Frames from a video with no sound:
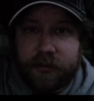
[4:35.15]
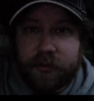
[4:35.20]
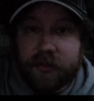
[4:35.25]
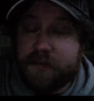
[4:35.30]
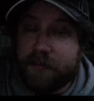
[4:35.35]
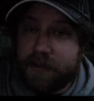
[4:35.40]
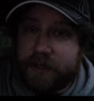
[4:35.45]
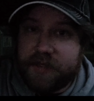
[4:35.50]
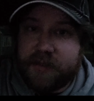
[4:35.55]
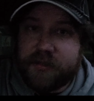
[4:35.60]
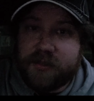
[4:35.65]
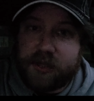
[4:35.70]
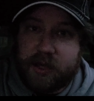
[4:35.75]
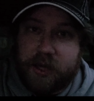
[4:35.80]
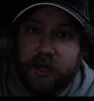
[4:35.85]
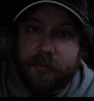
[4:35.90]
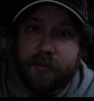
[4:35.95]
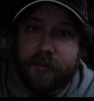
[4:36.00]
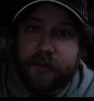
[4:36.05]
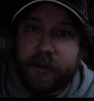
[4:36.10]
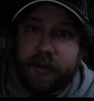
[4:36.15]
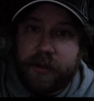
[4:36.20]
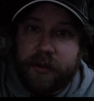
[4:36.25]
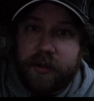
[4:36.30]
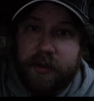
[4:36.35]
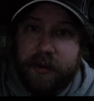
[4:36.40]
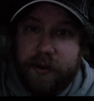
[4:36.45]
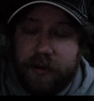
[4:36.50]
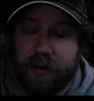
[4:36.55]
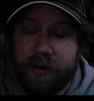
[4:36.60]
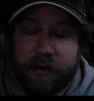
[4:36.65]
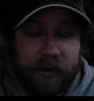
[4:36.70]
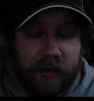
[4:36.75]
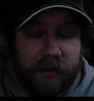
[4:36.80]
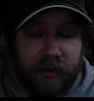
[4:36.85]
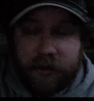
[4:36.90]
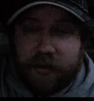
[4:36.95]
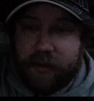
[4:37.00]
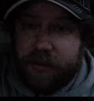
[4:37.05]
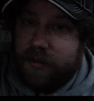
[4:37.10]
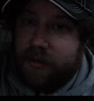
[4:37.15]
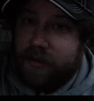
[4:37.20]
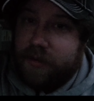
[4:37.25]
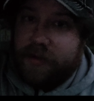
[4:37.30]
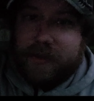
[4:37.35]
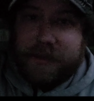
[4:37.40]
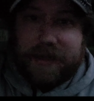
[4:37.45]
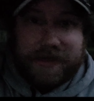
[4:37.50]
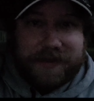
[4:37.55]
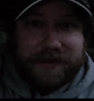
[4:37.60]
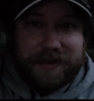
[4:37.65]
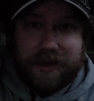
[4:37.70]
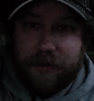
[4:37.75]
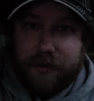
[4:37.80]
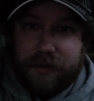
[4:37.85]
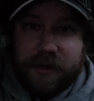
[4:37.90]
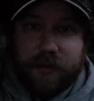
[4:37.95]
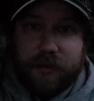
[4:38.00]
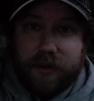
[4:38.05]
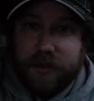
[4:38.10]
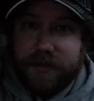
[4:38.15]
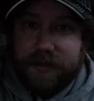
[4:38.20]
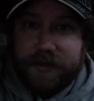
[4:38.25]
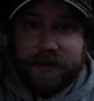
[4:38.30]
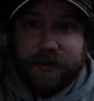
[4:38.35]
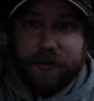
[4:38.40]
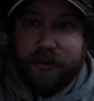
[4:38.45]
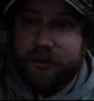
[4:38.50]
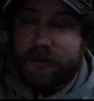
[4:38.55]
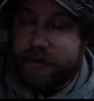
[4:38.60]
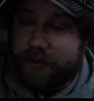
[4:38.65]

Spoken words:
or it's been at the shop. That's not what I wanted to do.